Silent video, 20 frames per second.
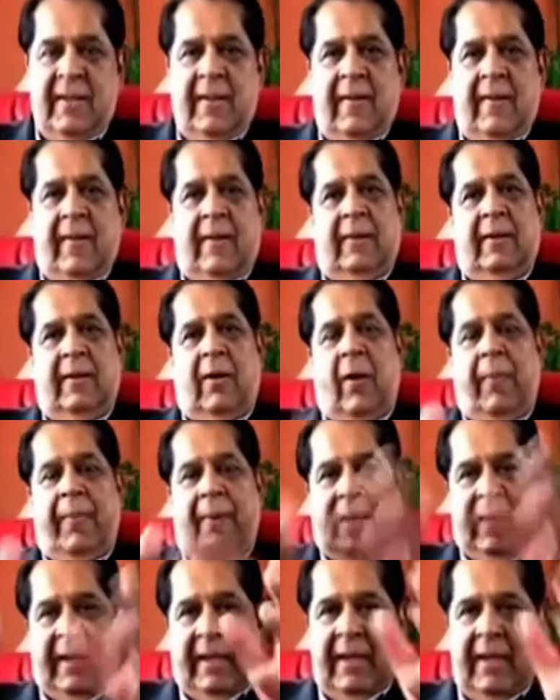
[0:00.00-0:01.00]
the
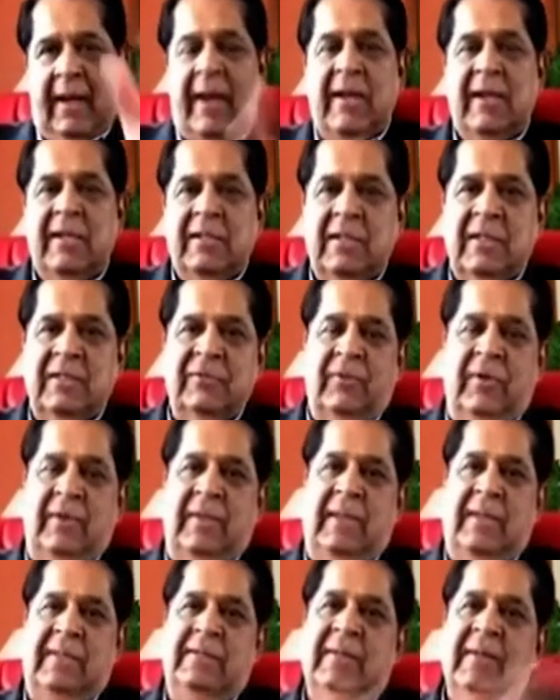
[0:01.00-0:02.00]
operating conditions for
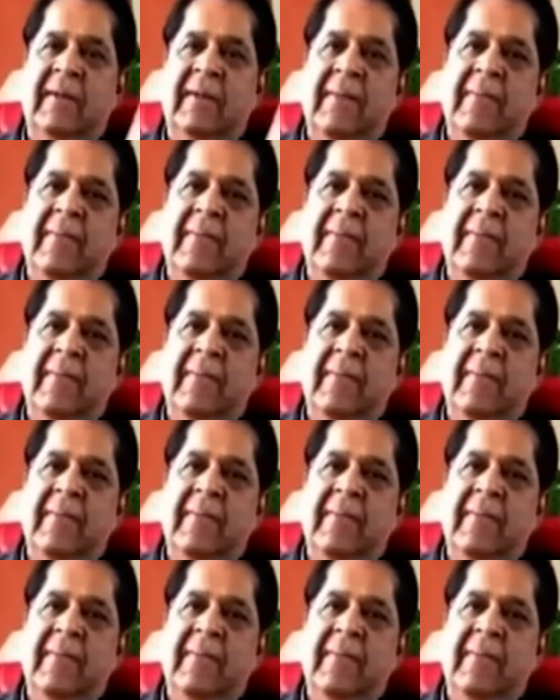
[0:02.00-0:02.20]
this.